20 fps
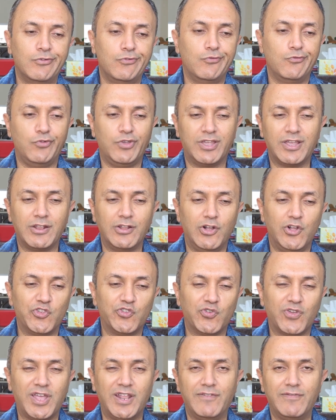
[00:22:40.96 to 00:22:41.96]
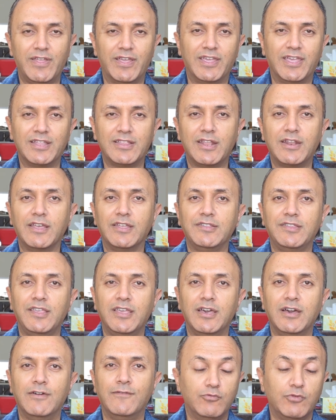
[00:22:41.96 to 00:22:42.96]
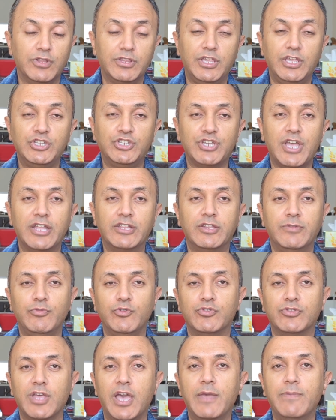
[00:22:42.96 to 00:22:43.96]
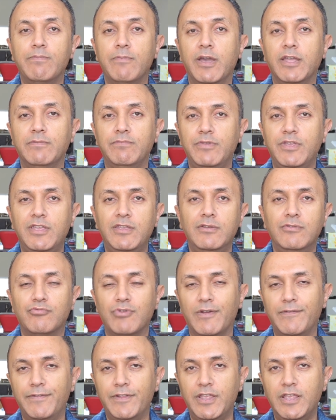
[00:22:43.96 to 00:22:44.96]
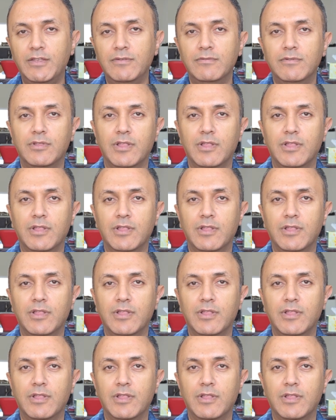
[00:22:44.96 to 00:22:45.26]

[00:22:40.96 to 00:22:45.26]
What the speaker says: We can also kind of like get an idea of what each attribute type might be, roughly.